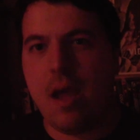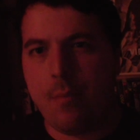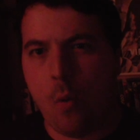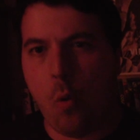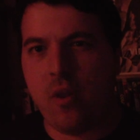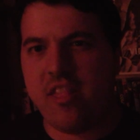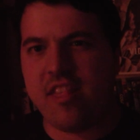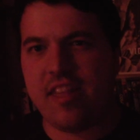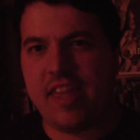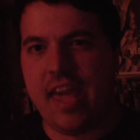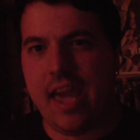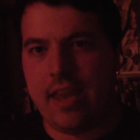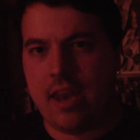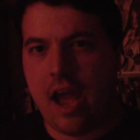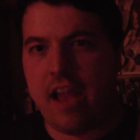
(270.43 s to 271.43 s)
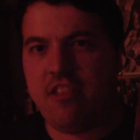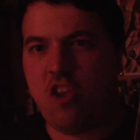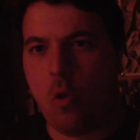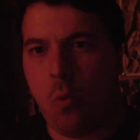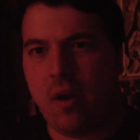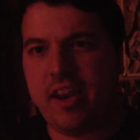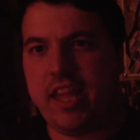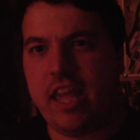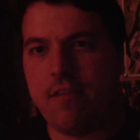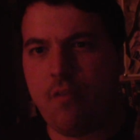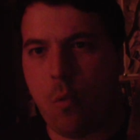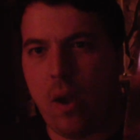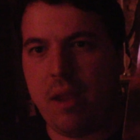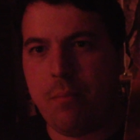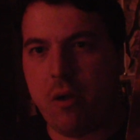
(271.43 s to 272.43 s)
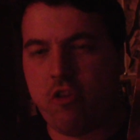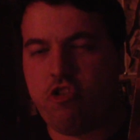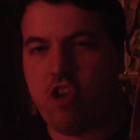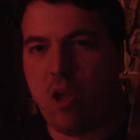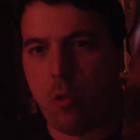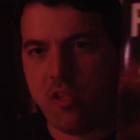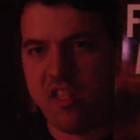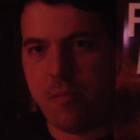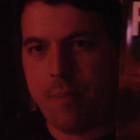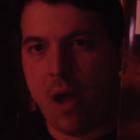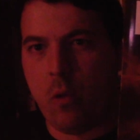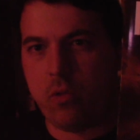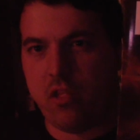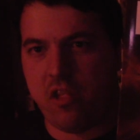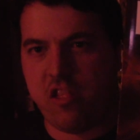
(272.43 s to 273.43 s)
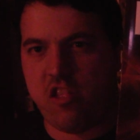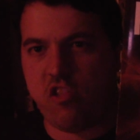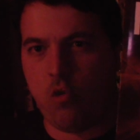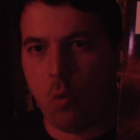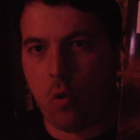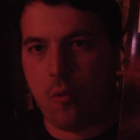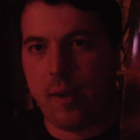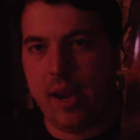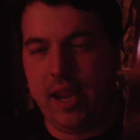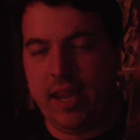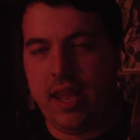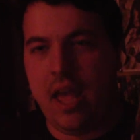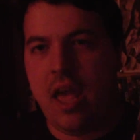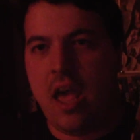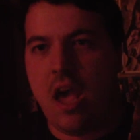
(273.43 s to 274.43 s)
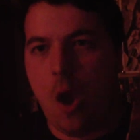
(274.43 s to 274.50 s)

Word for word: But once again, I don't want to give away much else about the story.